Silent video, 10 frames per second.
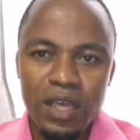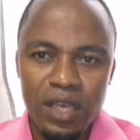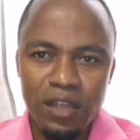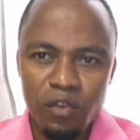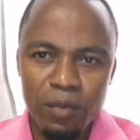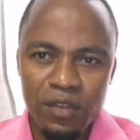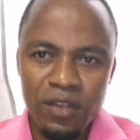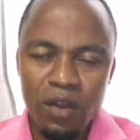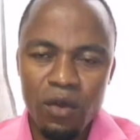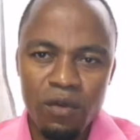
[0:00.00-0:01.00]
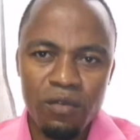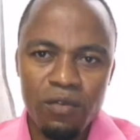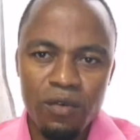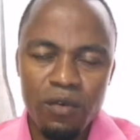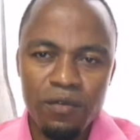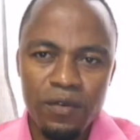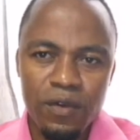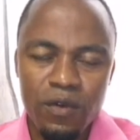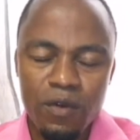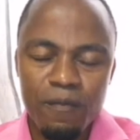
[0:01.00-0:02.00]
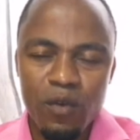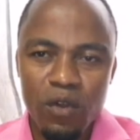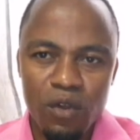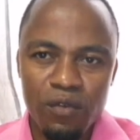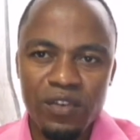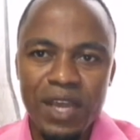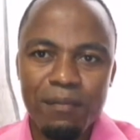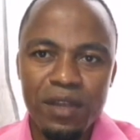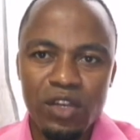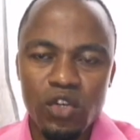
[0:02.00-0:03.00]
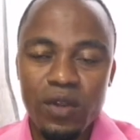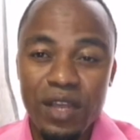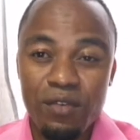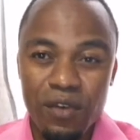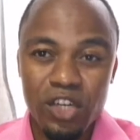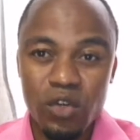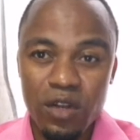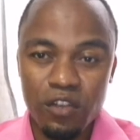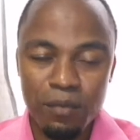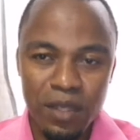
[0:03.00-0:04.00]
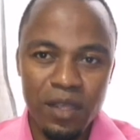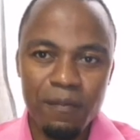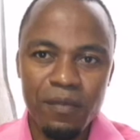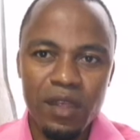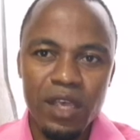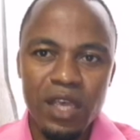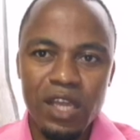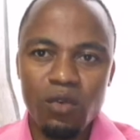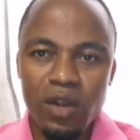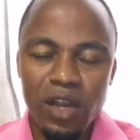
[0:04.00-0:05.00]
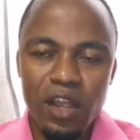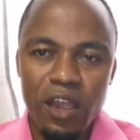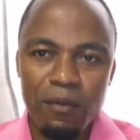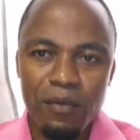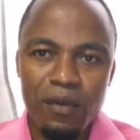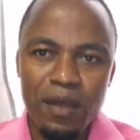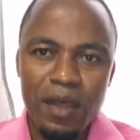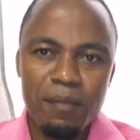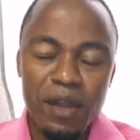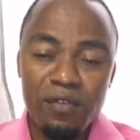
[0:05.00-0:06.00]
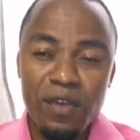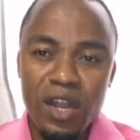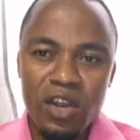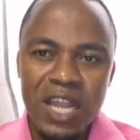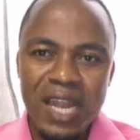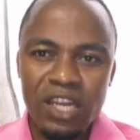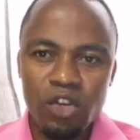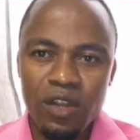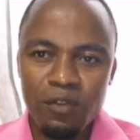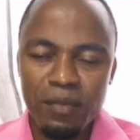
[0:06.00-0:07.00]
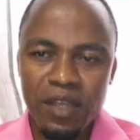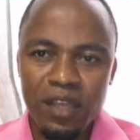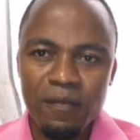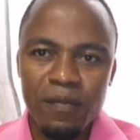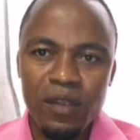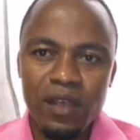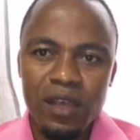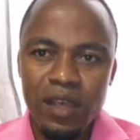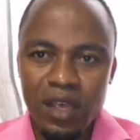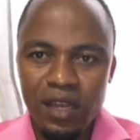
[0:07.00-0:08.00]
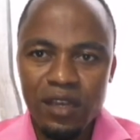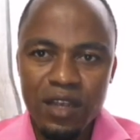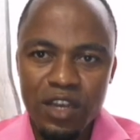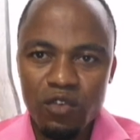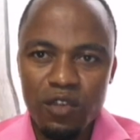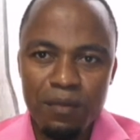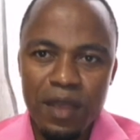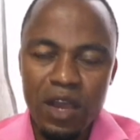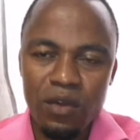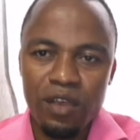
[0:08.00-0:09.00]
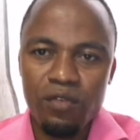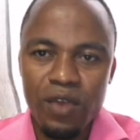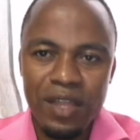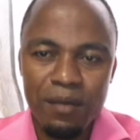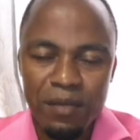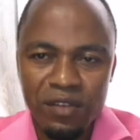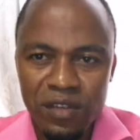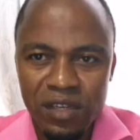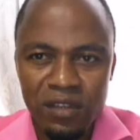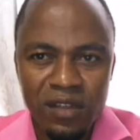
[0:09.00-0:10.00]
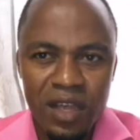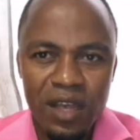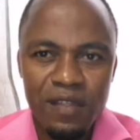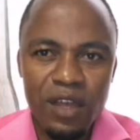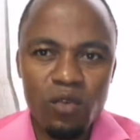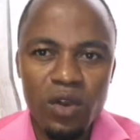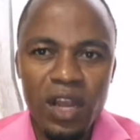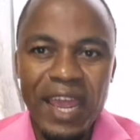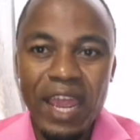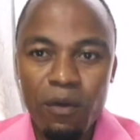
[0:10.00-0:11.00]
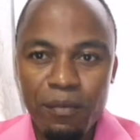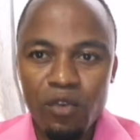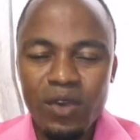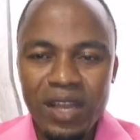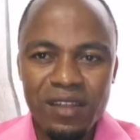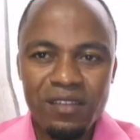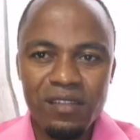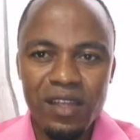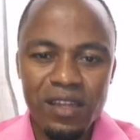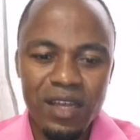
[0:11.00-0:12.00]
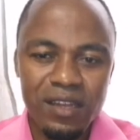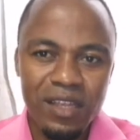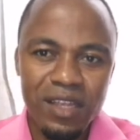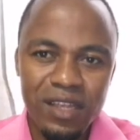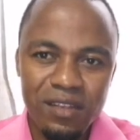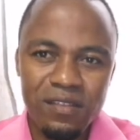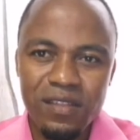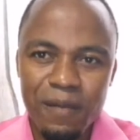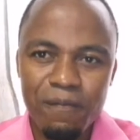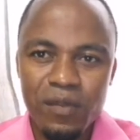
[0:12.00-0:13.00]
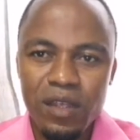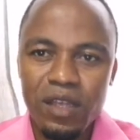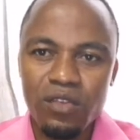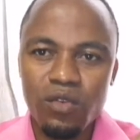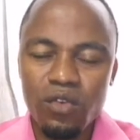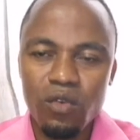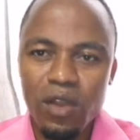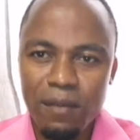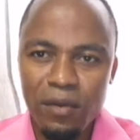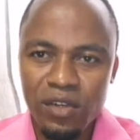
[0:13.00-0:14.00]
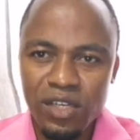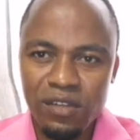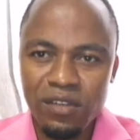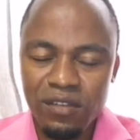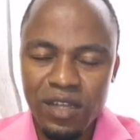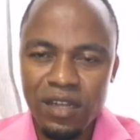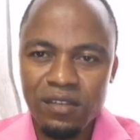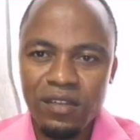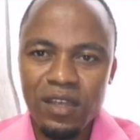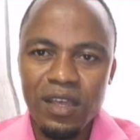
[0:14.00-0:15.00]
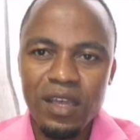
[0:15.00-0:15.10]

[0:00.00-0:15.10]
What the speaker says: he speaks a lot of time in Shona. If you are Shona speaking, it will really help you. But if you are non-Shona speaking, get in touch with me. I'll give you other messages that will really help you to understand that Easter is not all about Jesus Christ.